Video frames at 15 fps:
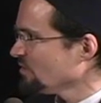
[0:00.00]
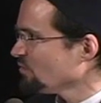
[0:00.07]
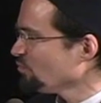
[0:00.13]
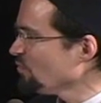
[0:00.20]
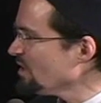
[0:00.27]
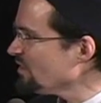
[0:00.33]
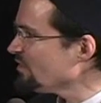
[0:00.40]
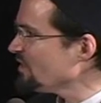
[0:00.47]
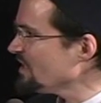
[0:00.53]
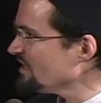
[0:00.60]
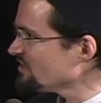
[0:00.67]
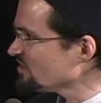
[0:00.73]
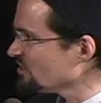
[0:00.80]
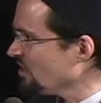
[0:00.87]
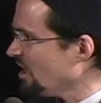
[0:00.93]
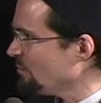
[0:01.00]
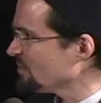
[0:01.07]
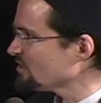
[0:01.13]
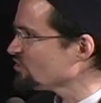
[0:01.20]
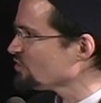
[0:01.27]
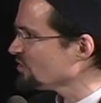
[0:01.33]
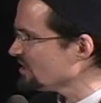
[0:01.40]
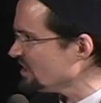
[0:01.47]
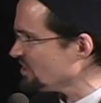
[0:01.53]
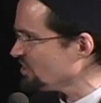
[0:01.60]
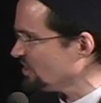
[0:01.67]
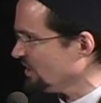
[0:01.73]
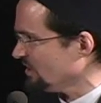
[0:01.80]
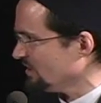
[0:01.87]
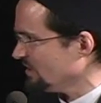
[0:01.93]
with the Islamic
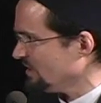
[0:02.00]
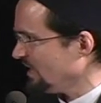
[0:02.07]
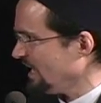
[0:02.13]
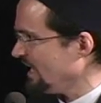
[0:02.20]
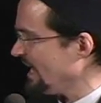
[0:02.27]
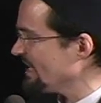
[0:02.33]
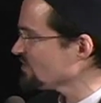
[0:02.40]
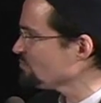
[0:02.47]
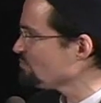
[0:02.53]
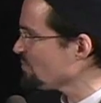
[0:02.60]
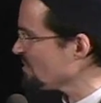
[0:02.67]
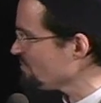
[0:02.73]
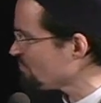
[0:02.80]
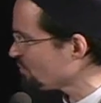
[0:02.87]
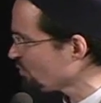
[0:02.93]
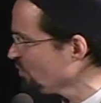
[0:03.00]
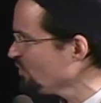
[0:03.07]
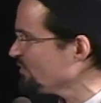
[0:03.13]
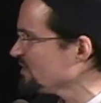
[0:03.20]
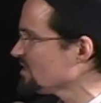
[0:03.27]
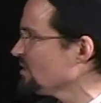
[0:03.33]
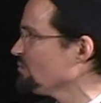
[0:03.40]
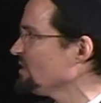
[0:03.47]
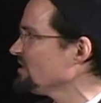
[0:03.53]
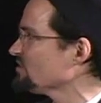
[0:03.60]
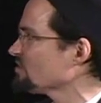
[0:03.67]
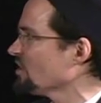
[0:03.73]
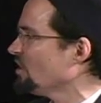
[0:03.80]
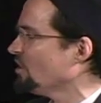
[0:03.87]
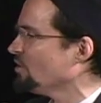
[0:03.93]
tradition and has been proven to be
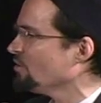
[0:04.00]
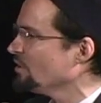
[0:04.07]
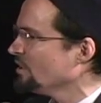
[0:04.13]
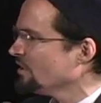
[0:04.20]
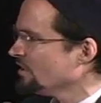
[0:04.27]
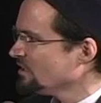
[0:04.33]
so